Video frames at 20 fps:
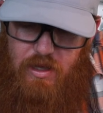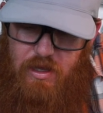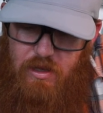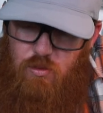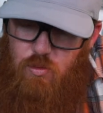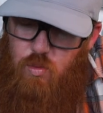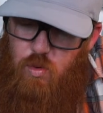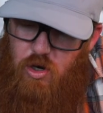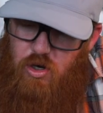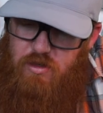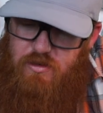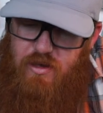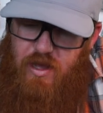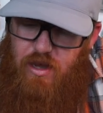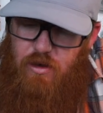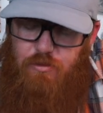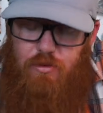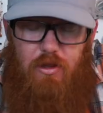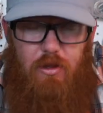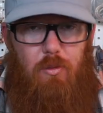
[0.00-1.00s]
it worked
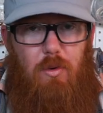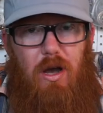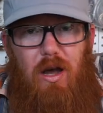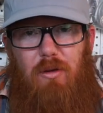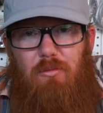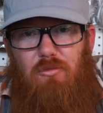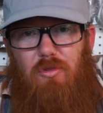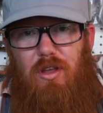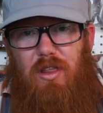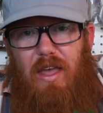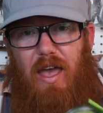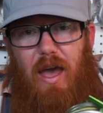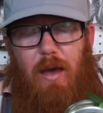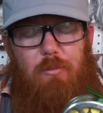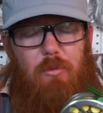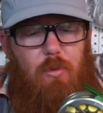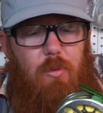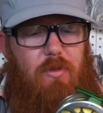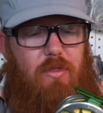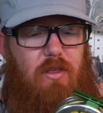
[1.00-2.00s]
out really well. I'm really
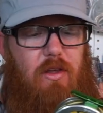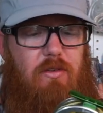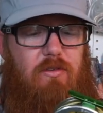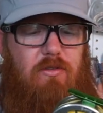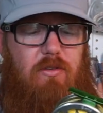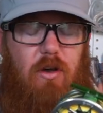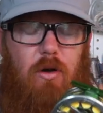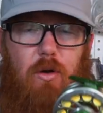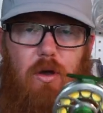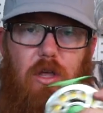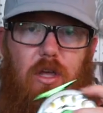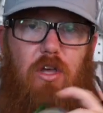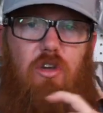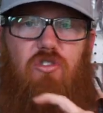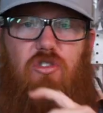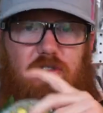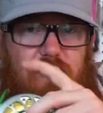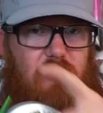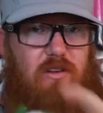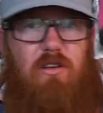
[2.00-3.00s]
happy with this. So
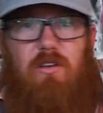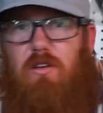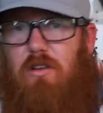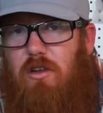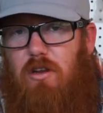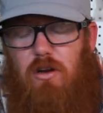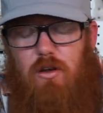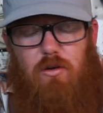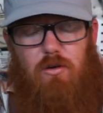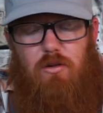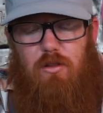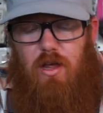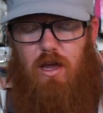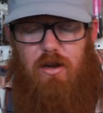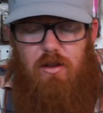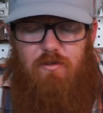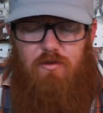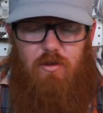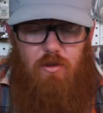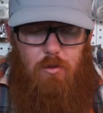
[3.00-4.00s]
just, a, you know, a
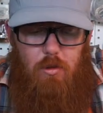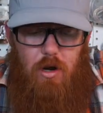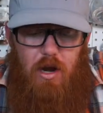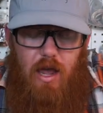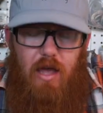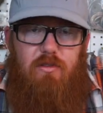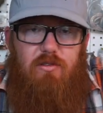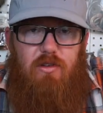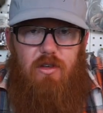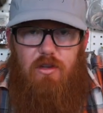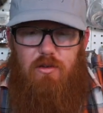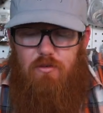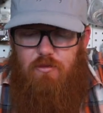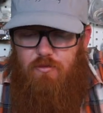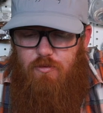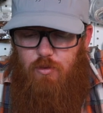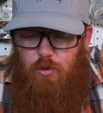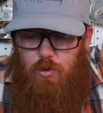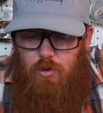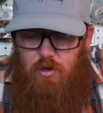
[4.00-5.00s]
lot of you were asking
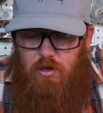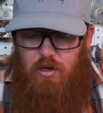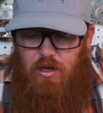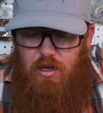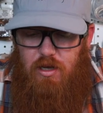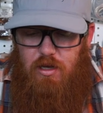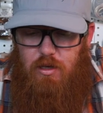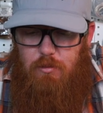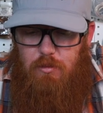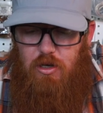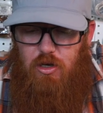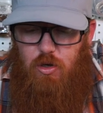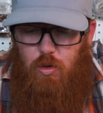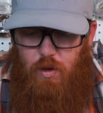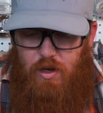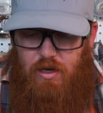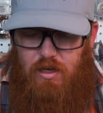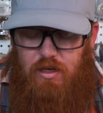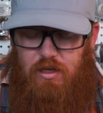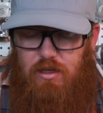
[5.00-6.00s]
for um, a
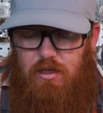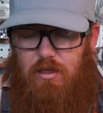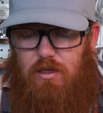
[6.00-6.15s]
quick,